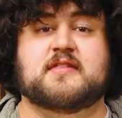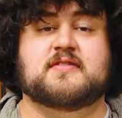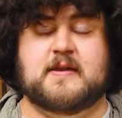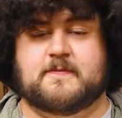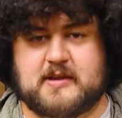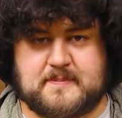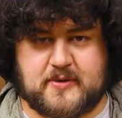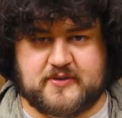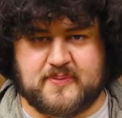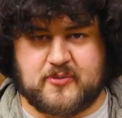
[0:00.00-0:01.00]
it's definitely
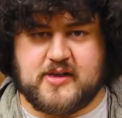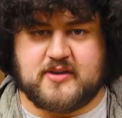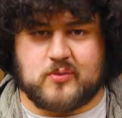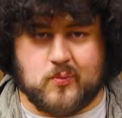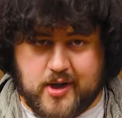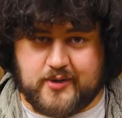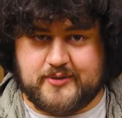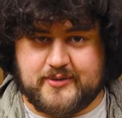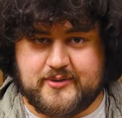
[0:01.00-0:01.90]
possible as well.